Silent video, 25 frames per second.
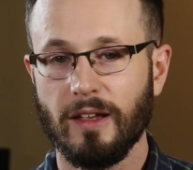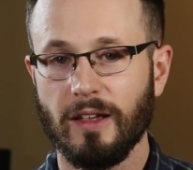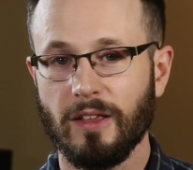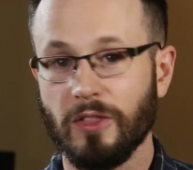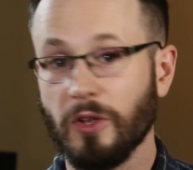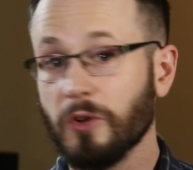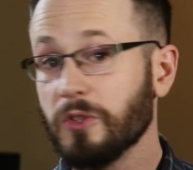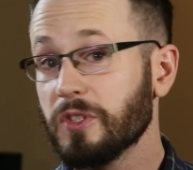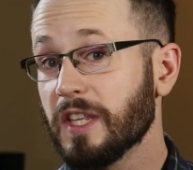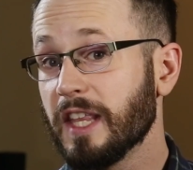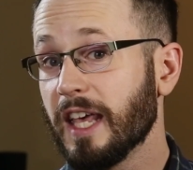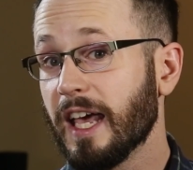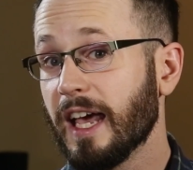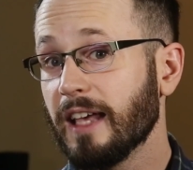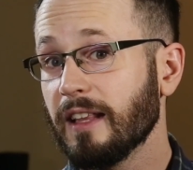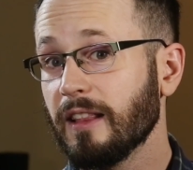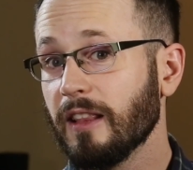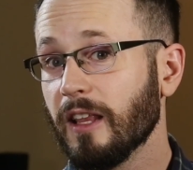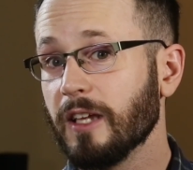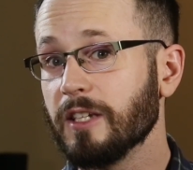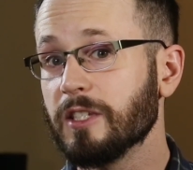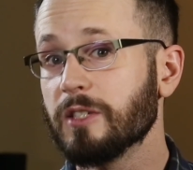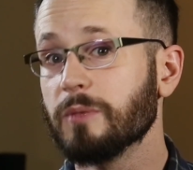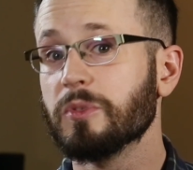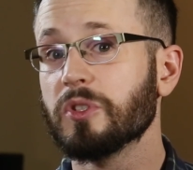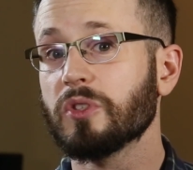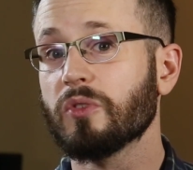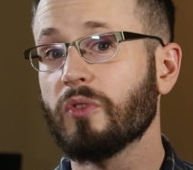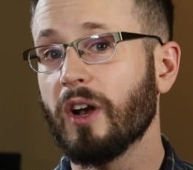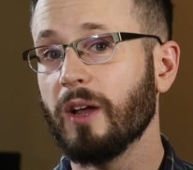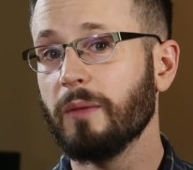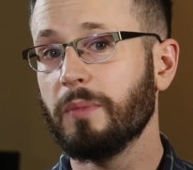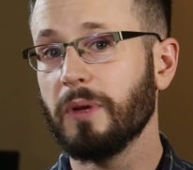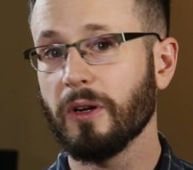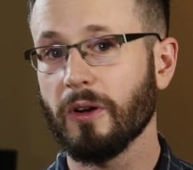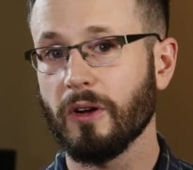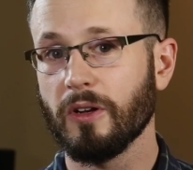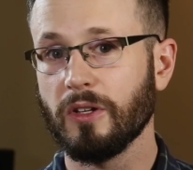Those are the headlines.
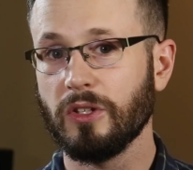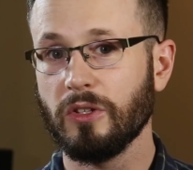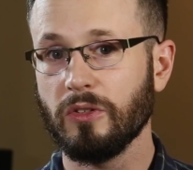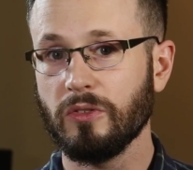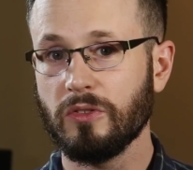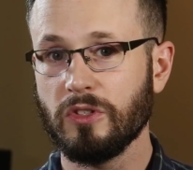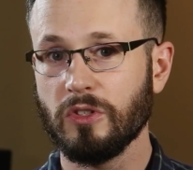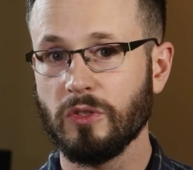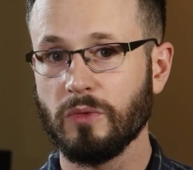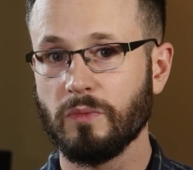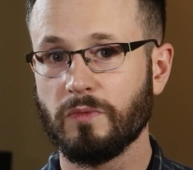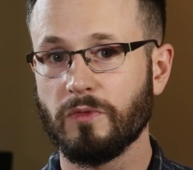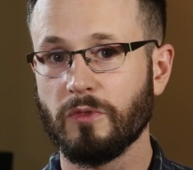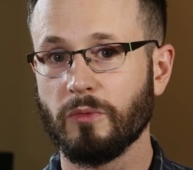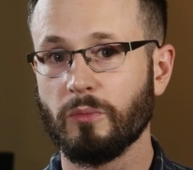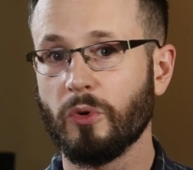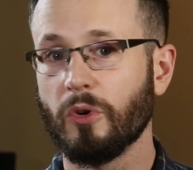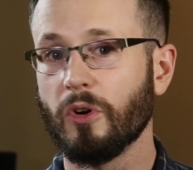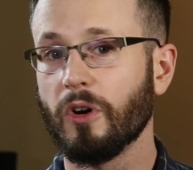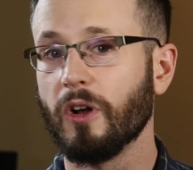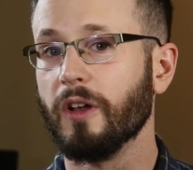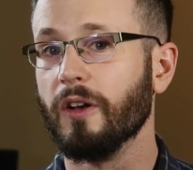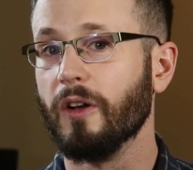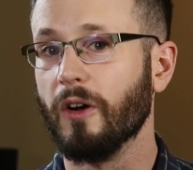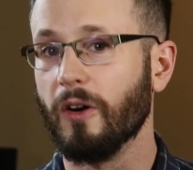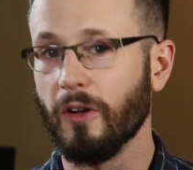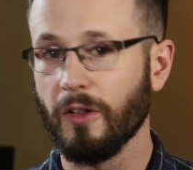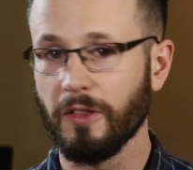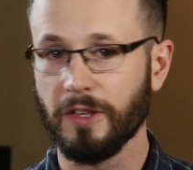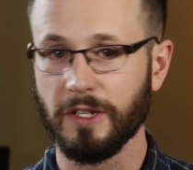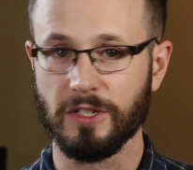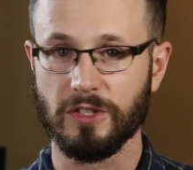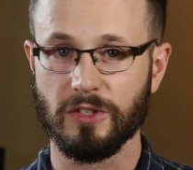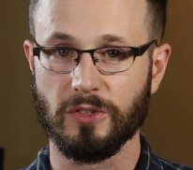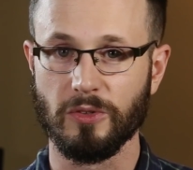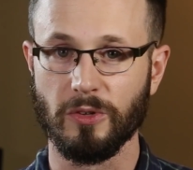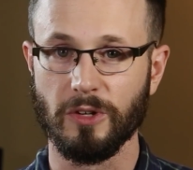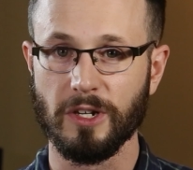Subscribe here on YouTube for more on all
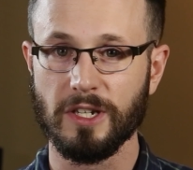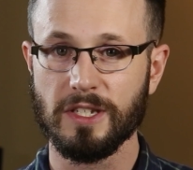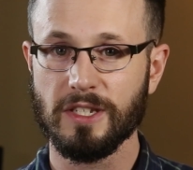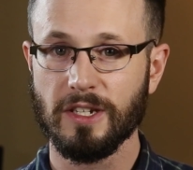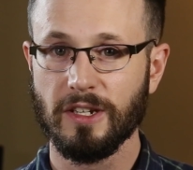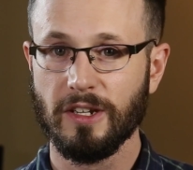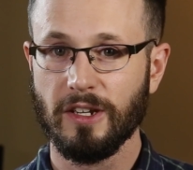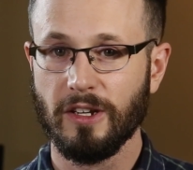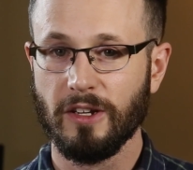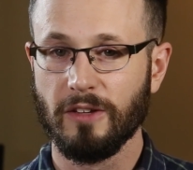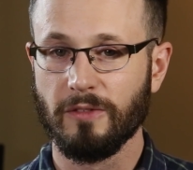these stories.